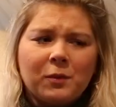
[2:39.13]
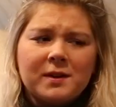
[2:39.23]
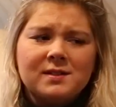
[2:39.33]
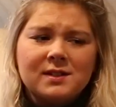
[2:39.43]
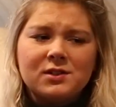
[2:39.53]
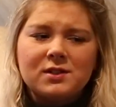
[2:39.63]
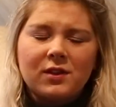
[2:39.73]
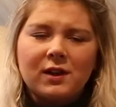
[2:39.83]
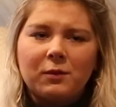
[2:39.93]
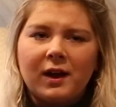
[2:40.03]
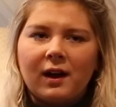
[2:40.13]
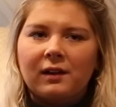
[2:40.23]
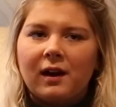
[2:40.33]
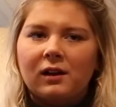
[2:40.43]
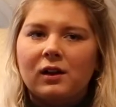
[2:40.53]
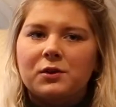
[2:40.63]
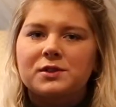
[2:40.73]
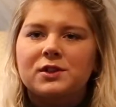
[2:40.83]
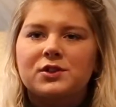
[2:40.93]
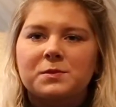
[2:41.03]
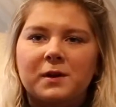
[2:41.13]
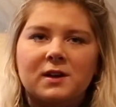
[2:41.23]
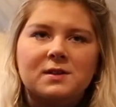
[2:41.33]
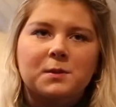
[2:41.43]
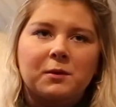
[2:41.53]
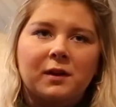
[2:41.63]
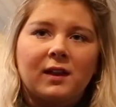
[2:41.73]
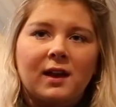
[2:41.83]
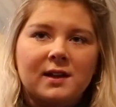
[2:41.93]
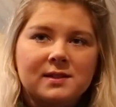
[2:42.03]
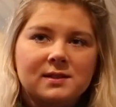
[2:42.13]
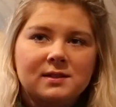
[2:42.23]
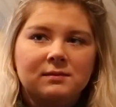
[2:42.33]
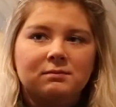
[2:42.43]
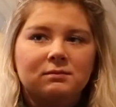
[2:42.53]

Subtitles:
for my sisters, I think we got a lot closer just because we realized